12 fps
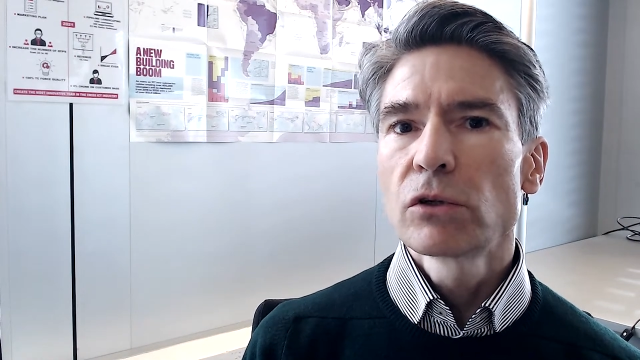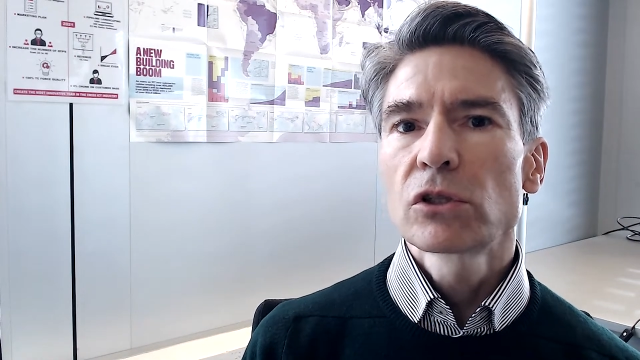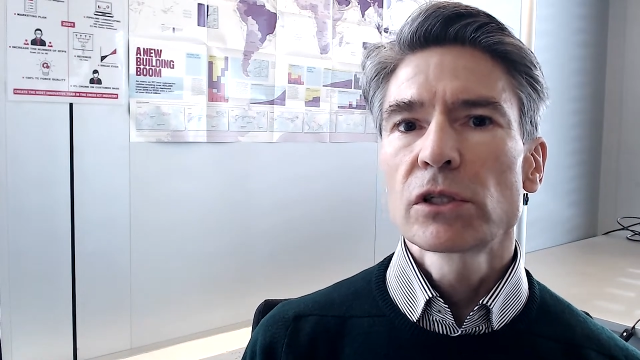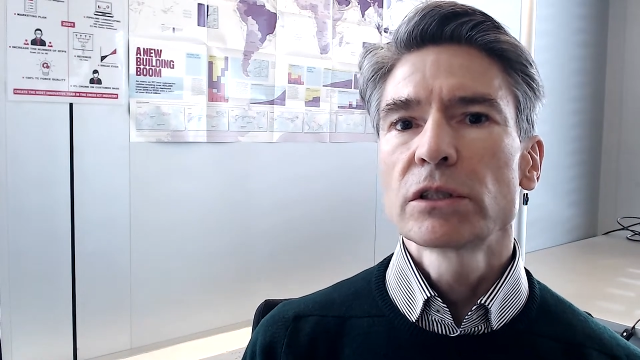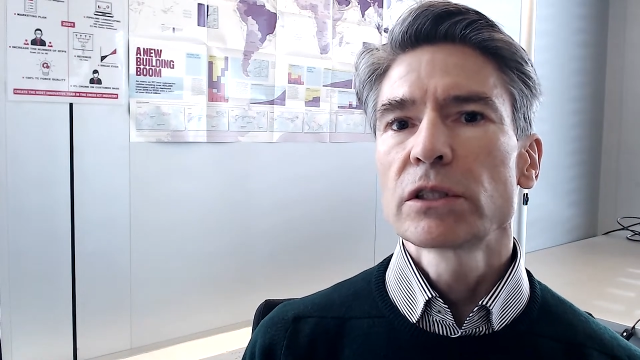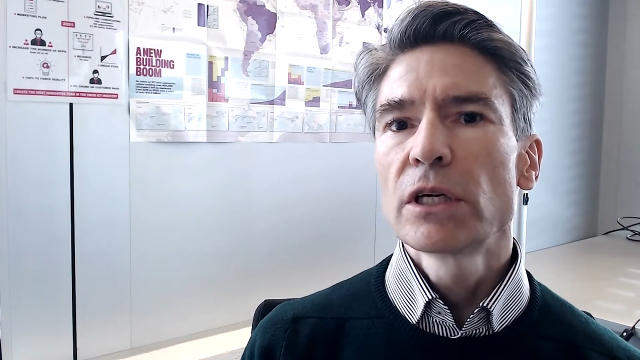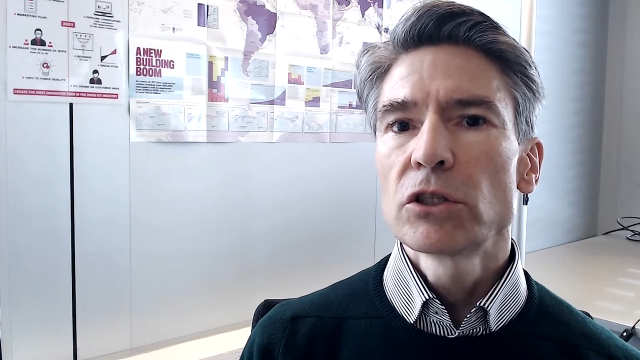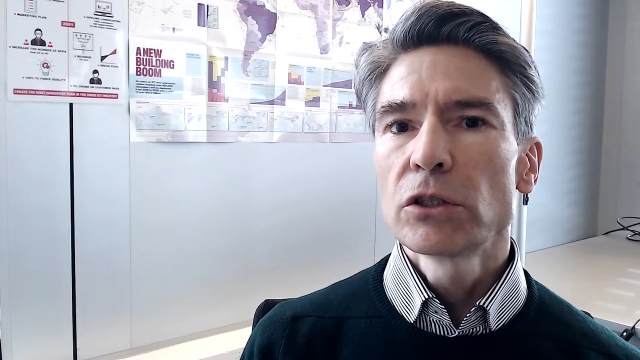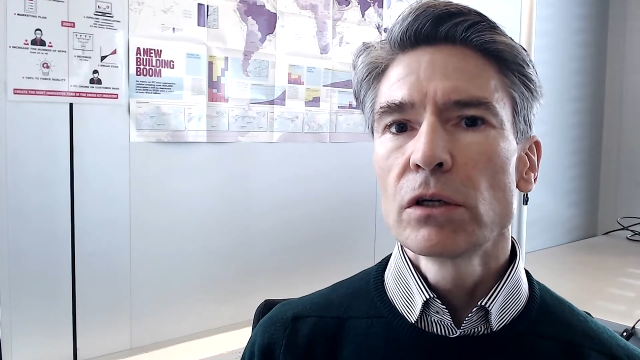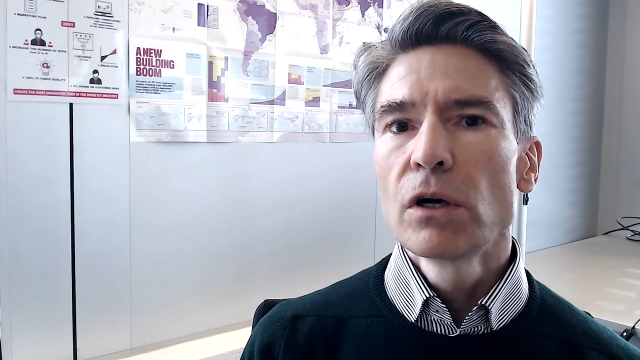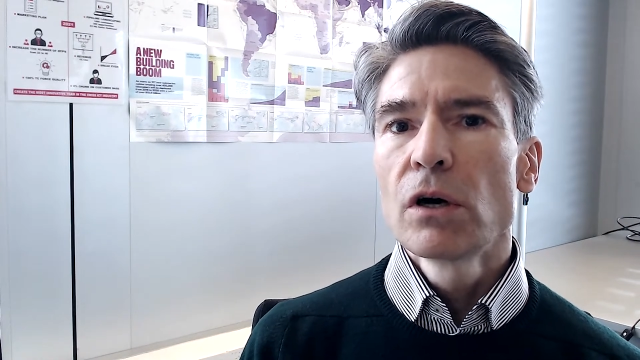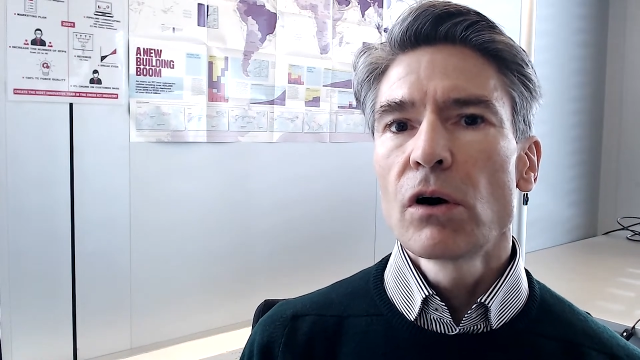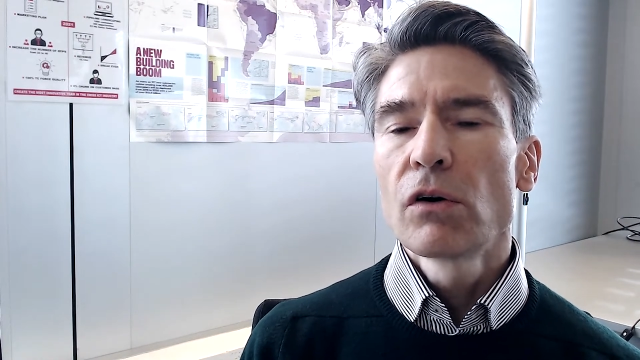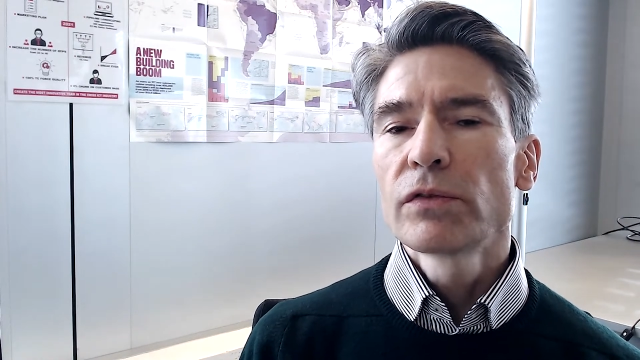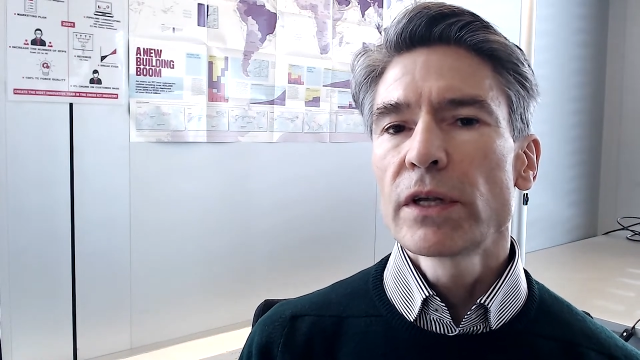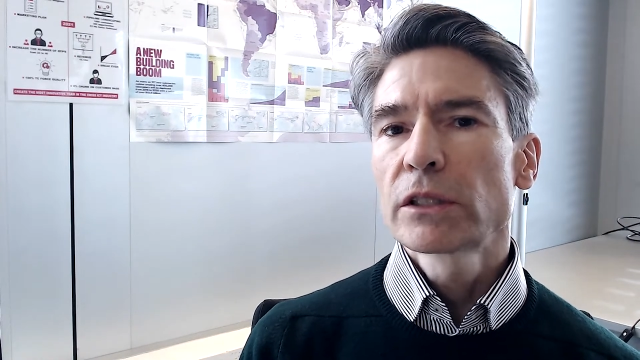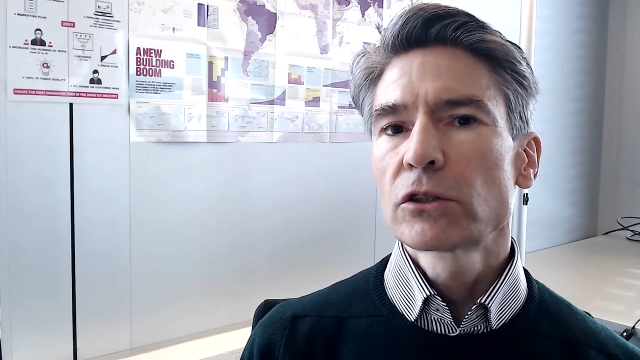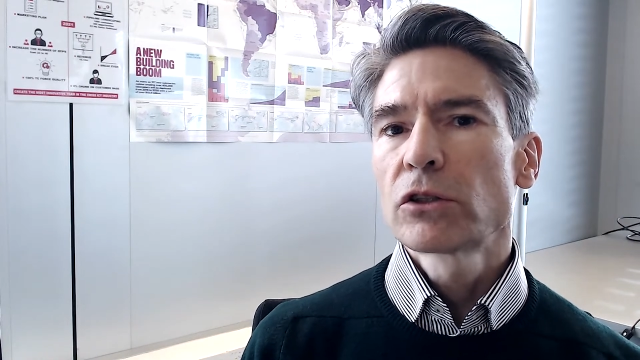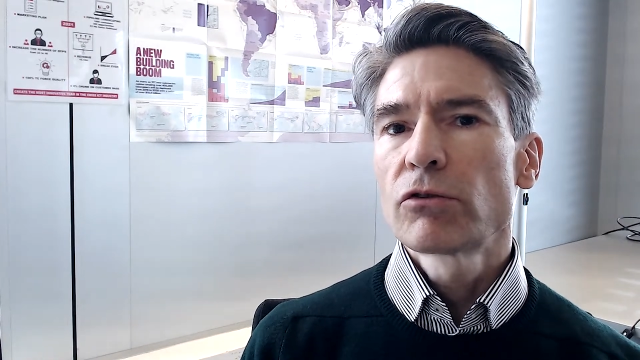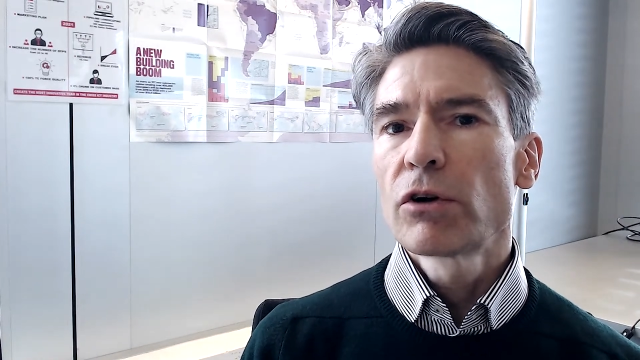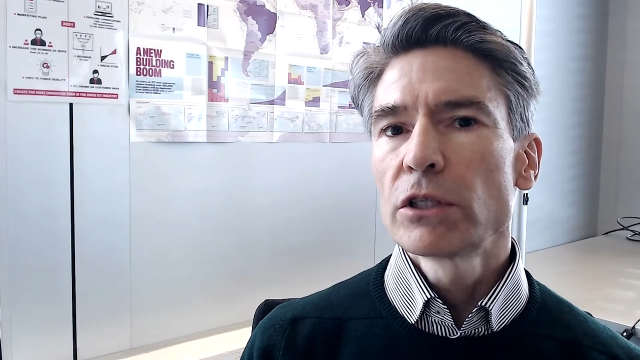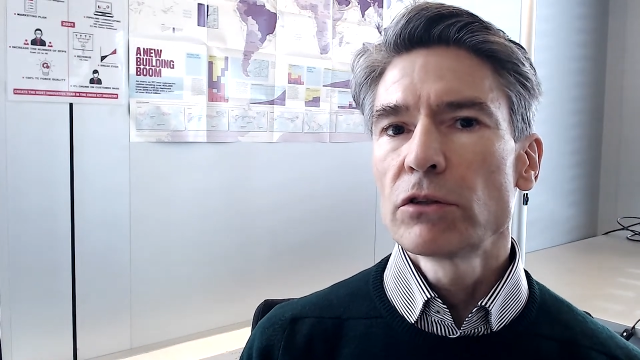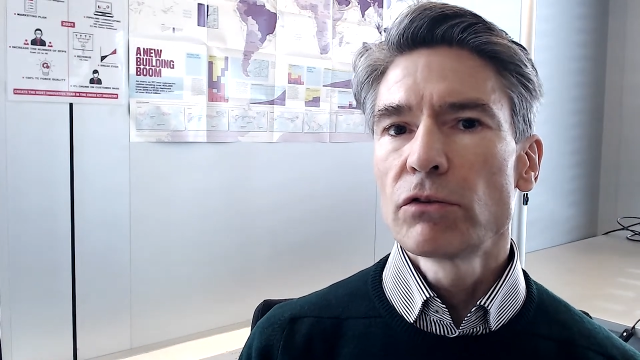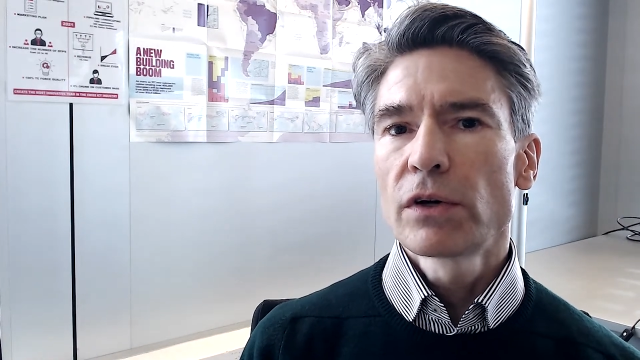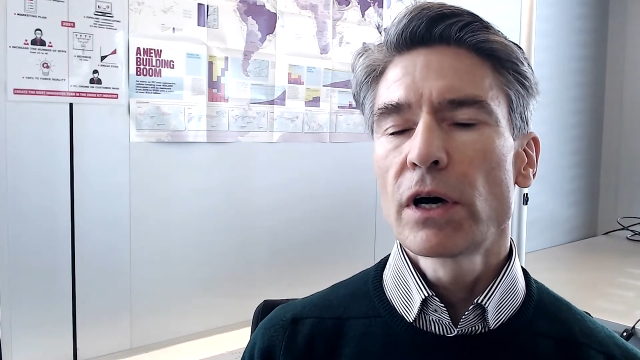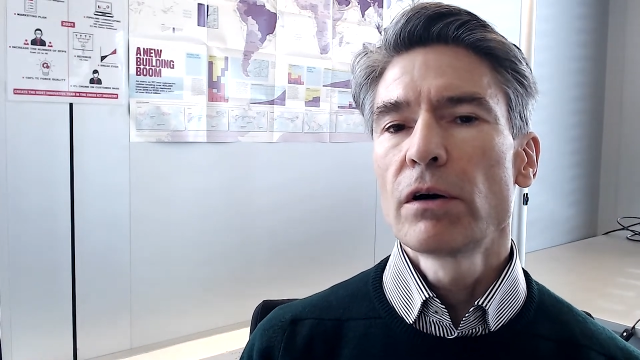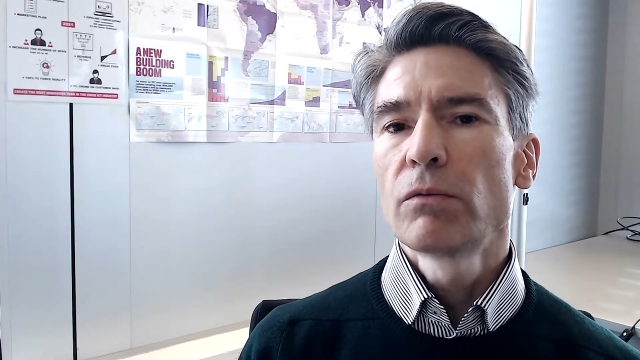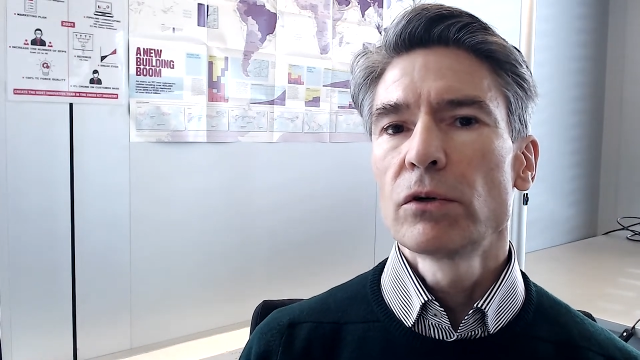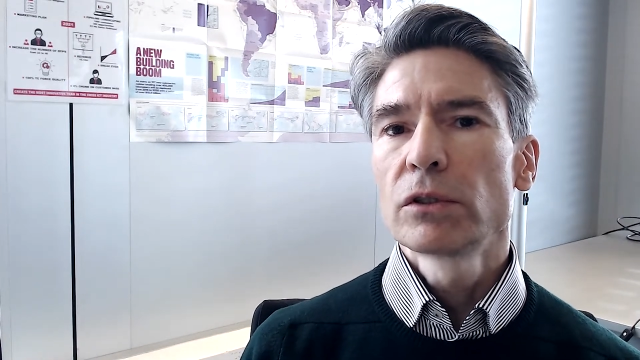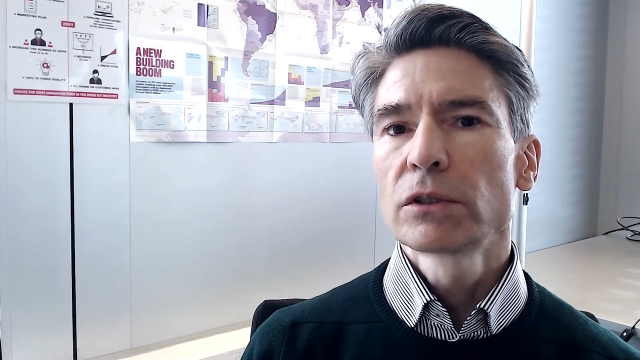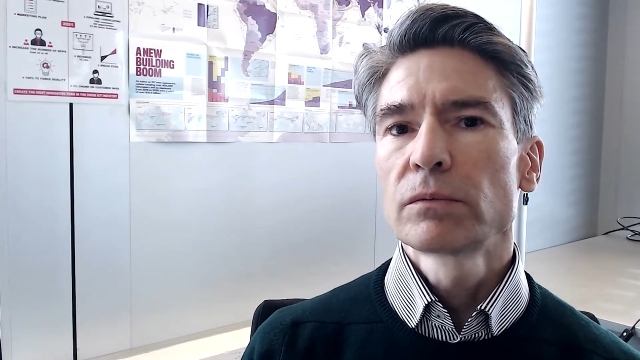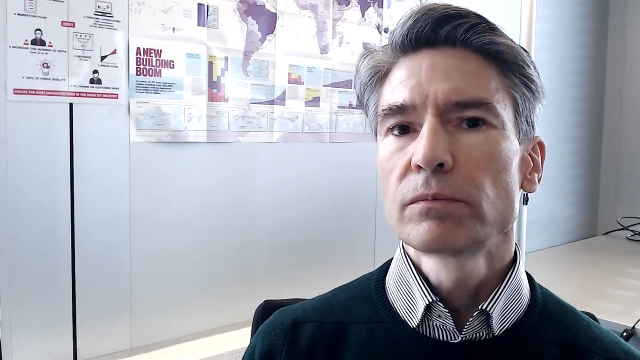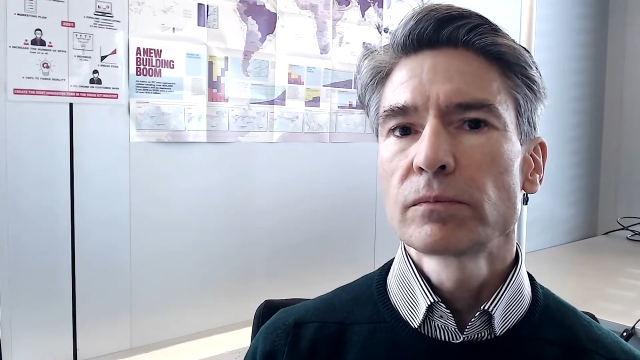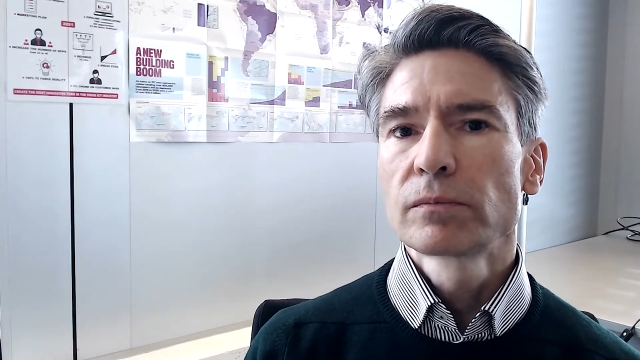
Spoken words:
virtualization of next generation firewalls.